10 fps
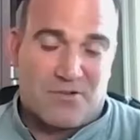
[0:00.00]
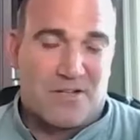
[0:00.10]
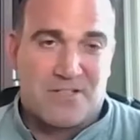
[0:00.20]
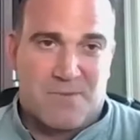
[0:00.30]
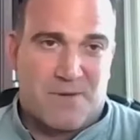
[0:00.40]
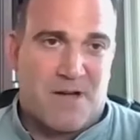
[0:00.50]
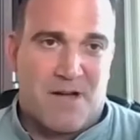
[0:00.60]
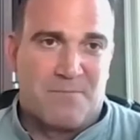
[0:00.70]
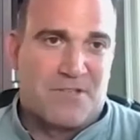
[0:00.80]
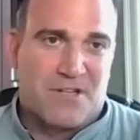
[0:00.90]
the credit to my
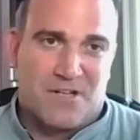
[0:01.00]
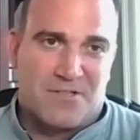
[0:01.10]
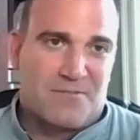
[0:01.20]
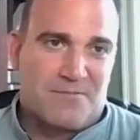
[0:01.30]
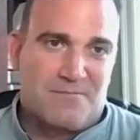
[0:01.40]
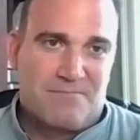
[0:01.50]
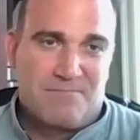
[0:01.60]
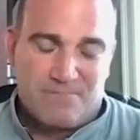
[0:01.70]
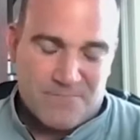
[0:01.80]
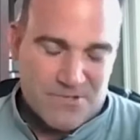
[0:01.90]
mom because
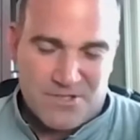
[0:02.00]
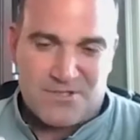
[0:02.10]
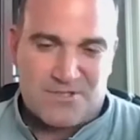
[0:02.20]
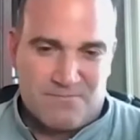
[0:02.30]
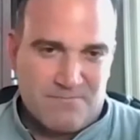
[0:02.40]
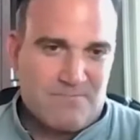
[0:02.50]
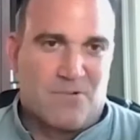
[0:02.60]
she